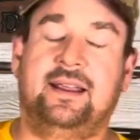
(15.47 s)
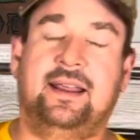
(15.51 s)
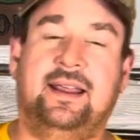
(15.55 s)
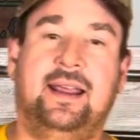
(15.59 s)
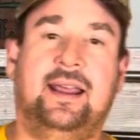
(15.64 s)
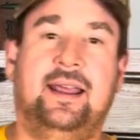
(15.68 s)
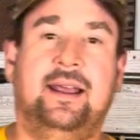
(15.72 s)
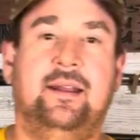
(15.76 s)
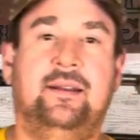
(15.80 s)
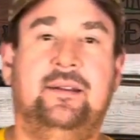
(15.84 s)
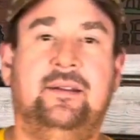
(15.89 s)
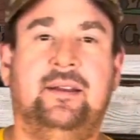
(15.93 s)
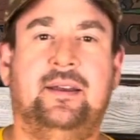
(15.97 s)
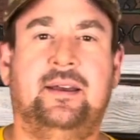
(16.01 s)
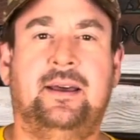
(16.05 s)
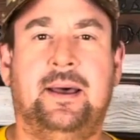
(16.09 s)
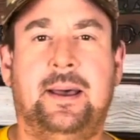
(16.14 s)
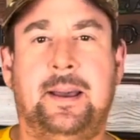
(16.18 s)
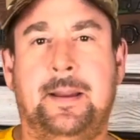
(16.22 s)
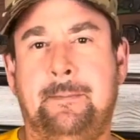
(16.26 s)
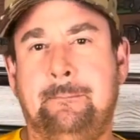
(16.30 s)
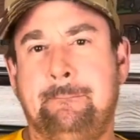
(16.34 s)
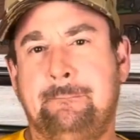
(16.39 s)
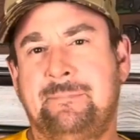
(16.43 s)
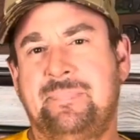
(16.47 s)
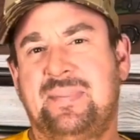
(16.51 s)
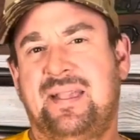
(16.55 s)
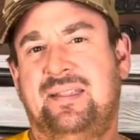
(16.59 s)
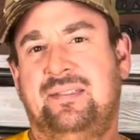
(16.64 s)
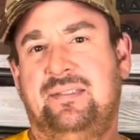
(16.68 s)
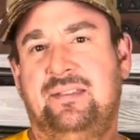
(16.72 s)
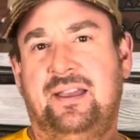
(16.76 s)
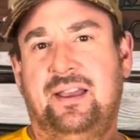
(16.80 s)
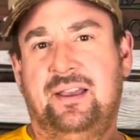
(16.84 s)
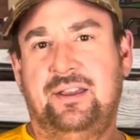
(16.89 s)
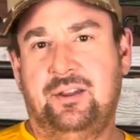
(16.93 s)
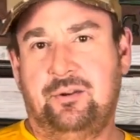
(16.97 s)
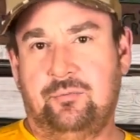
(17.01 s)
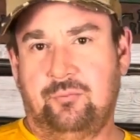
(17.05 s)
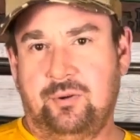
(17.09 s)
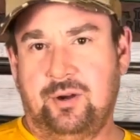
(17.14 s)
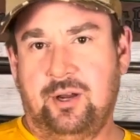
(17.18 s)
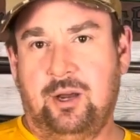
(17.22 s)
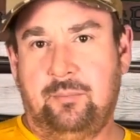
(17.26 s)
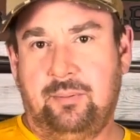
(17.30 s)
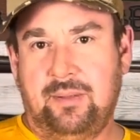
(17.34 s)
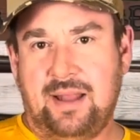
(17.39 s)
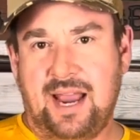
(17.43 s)
and you get your
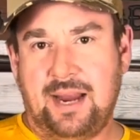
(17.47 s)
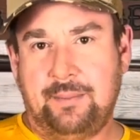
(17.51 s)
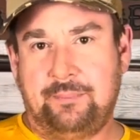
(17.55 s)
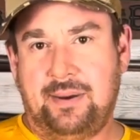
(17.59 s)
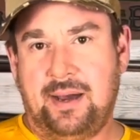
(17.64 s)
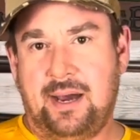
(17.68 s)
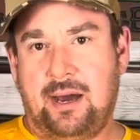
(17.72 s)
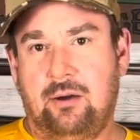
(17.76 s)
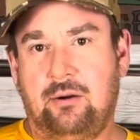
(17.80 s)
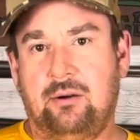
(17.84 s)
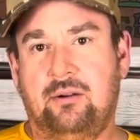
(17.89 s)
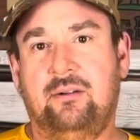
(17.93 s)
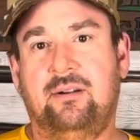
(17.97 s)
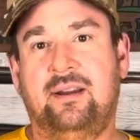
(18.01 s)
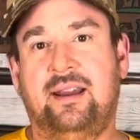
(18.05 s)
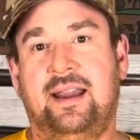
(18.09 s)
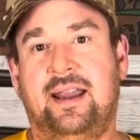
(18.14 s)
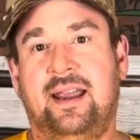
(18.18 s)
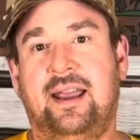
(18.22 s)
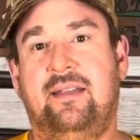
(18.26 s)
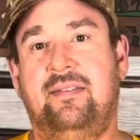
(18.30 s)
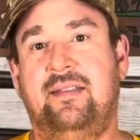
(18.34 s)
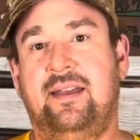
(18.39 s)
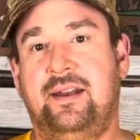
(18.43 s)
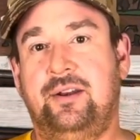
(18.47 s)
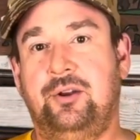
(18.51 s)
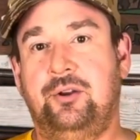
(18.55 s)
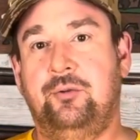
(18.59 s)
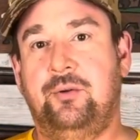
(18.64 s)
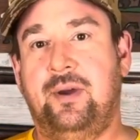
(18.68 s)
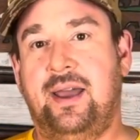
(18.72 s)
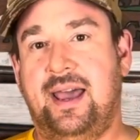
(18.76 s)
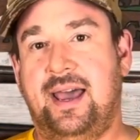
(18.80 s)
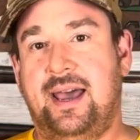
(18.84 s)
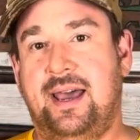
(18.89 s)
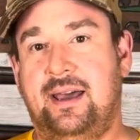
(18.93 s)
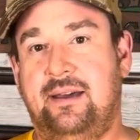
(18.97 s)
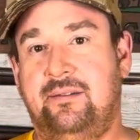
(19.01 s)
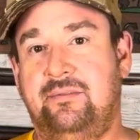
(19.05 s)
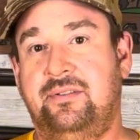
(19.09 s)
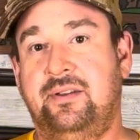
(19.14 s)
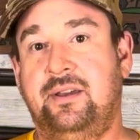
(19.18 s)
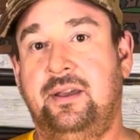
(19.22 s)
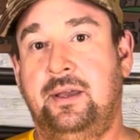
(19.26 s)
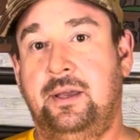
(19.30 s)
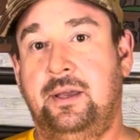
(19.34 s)
real black powder, and then you have